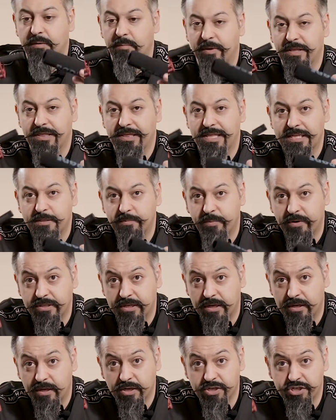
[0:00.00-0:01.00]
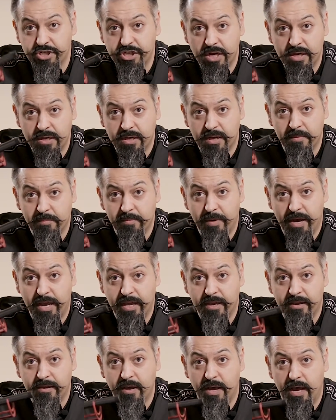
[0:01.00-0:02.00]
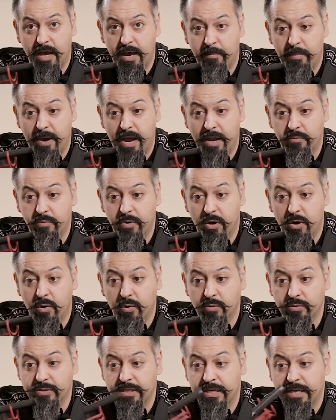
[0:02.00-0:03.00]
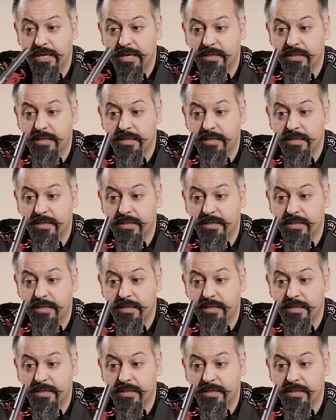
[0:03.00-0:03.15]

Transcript: But this particular shotgun mic uh, by Rode,